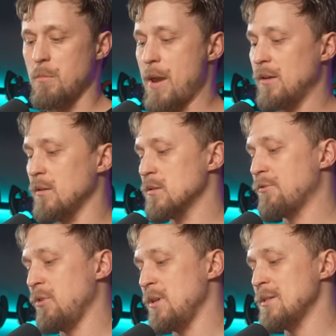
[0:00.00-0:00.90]

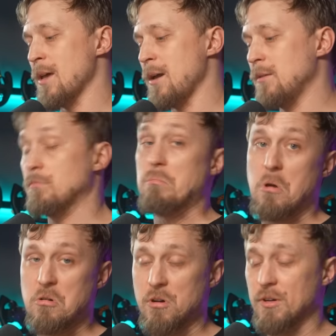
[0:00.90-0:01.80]
maintenance-free design,
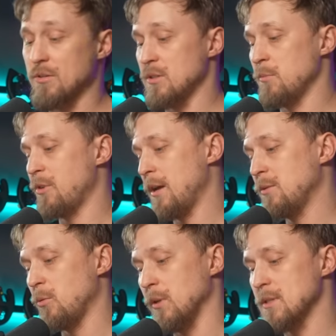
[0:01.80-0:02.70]
according to SimGrade,
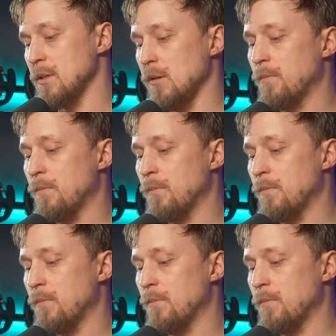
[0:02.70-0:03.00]
we'll see.